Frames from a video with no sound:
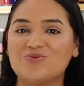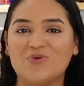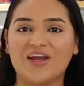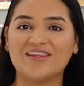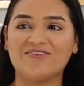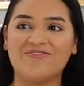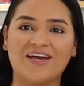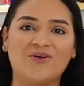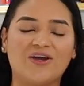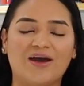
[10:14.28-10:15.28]
to work the
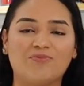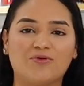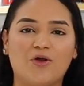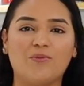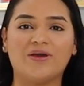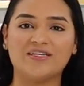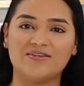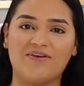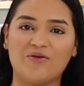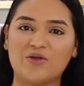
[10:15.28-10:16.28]
Final Cut Pro because
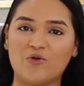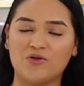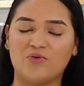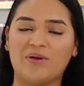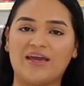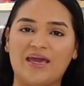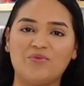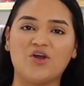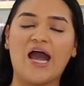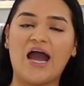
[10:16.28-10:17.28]
if I record it with my
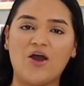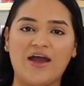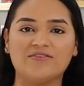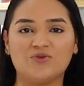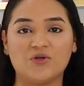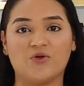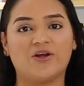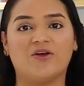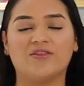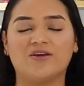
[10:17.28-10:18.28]
camera, I'll have to
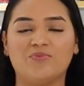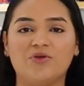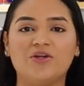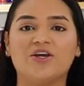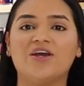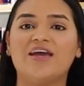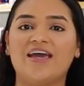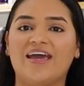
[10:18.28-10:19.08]
record on the computer.